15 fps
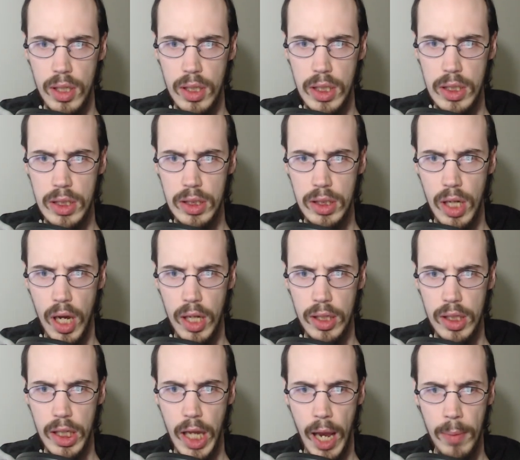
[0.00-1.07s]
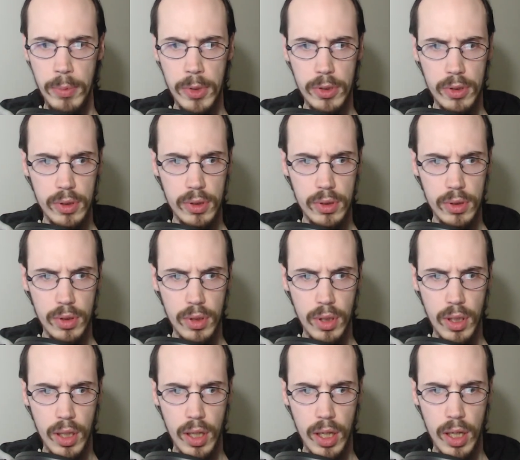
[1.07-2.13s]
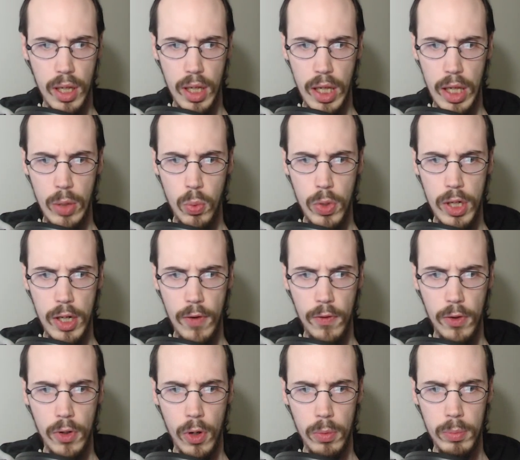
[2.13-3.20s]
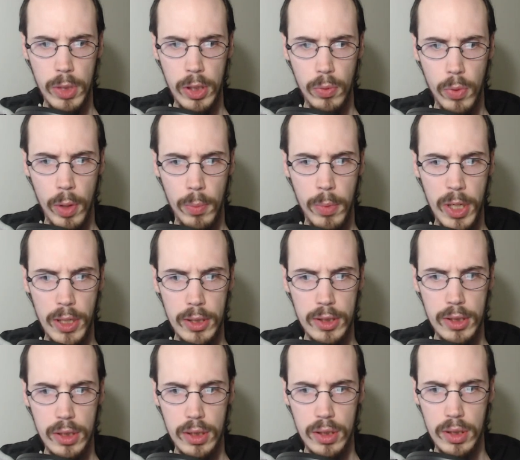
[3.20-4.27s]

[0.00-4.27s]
This is not the captain. You would never call me a rare beast.